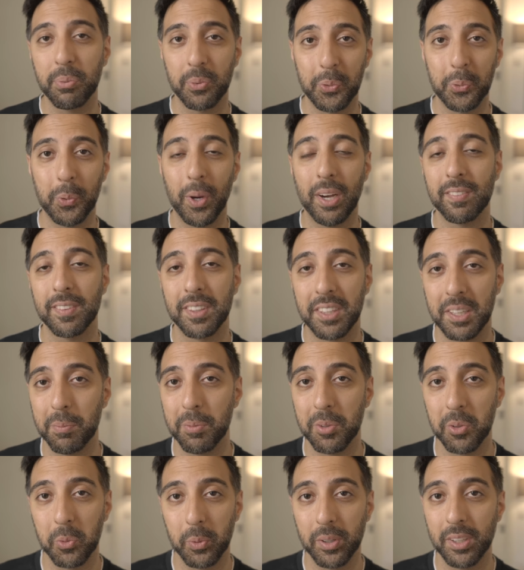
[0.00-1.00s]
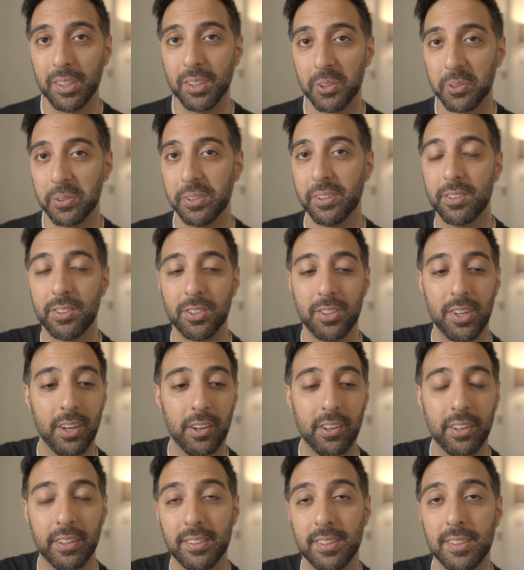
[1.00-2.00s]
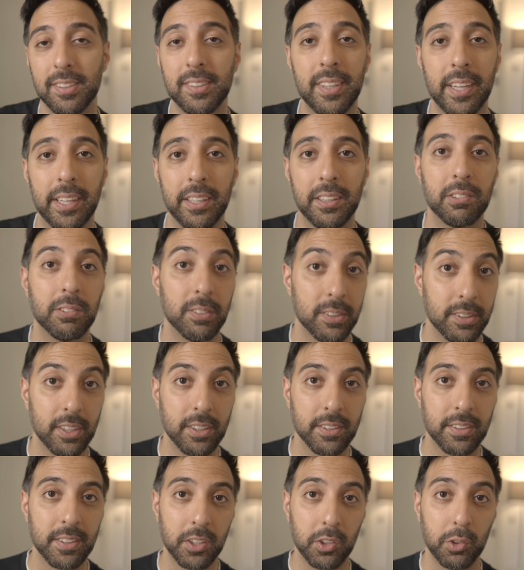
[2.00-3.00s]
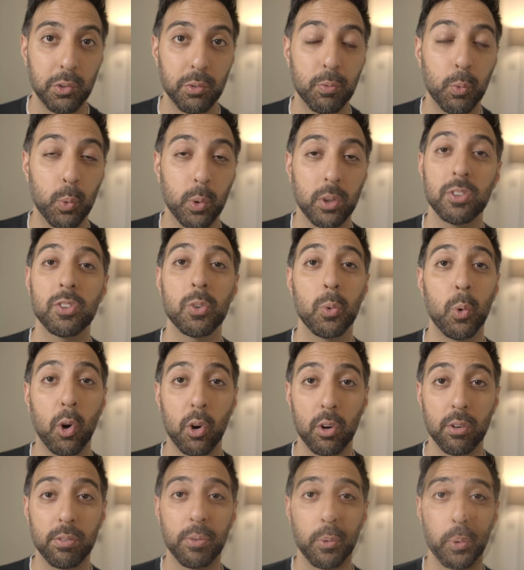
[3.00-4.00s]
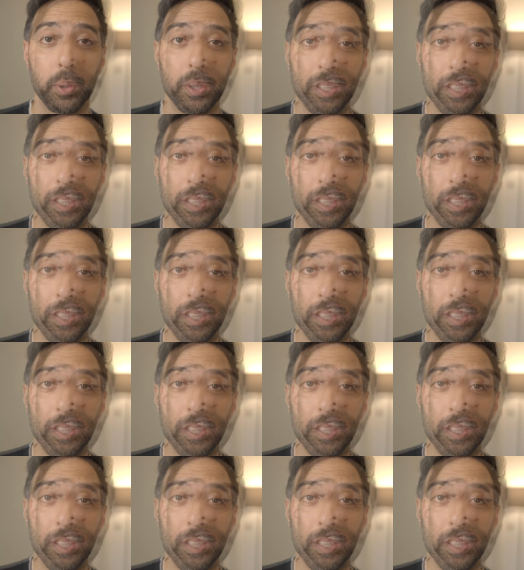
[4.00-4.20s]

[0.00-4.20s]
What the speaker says: You have to keep doing it or else you're not going to sustain the results that you've worked so hard for.